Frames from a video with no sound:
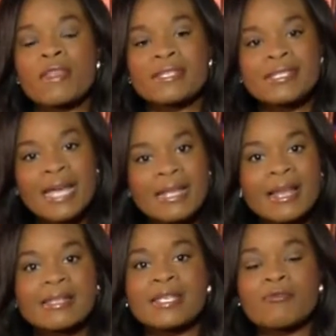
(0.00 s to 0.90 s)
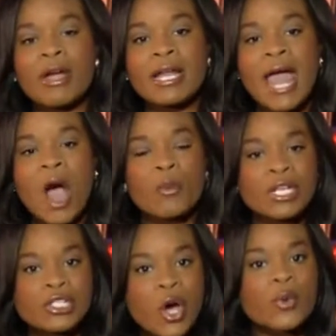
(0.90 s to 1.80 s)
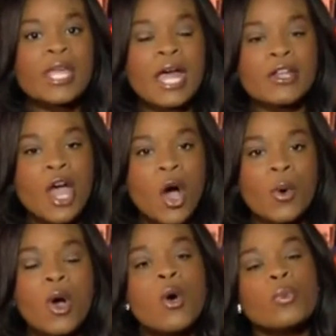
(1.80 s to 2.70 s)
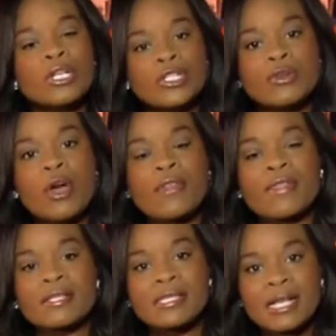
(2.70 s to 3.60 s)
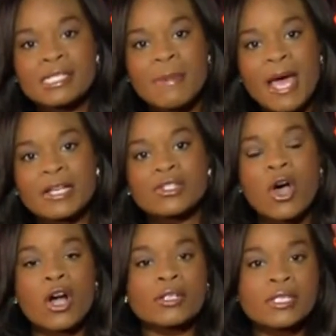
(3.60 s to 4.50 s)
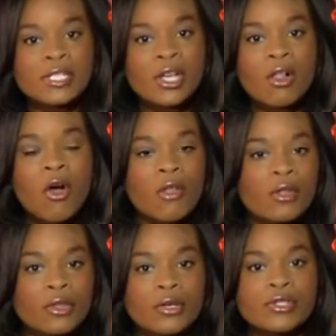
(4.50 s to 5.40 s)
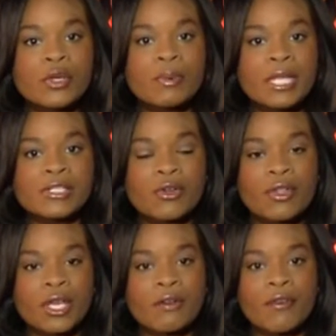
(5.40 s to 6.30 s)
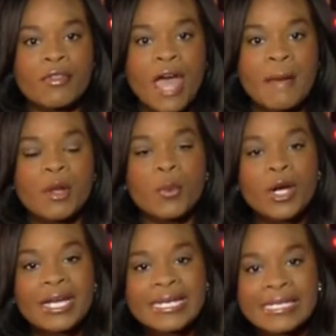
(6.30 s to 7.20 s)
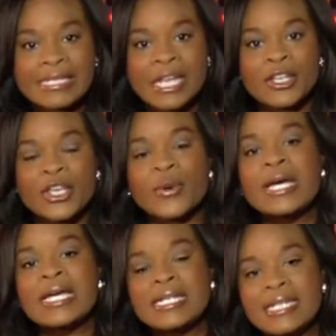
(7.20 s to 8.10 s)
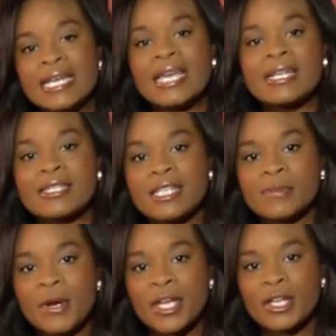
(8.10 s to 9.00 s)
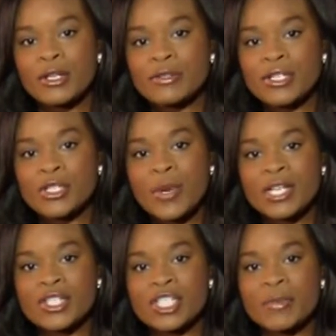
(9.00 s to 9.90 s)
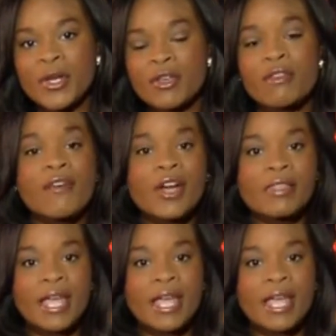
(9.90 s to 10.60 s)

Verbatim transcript: The state that he's in right now, we don't yet know. We do know that the suspects are still on the loose, so police are looking for them. And we're going to continue digging into this breaking news situation to bring you the very